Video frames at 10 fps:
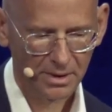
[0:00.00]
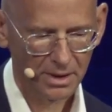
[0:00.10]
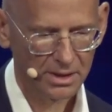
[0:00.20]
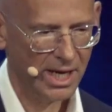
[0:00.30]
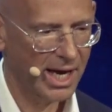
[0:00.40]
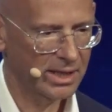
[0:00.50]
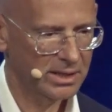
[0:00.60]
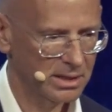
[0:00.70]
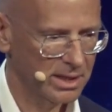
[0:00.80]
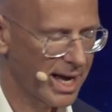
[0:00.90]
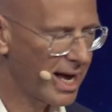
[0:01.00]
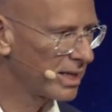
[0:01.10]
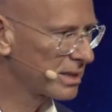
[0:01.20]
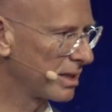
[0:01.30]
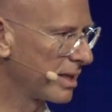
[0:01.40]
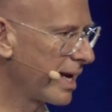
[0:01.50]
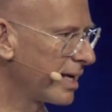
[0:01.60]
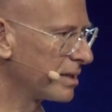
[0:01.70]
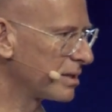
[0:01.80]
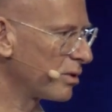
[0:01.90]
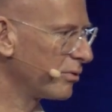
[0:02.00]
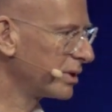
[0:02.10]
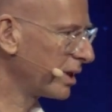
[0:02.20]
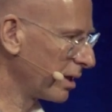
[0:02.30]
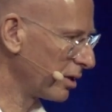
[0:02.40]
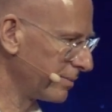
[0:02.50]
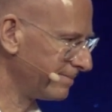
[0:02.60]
his eyes, the eyes and hands of a tailor.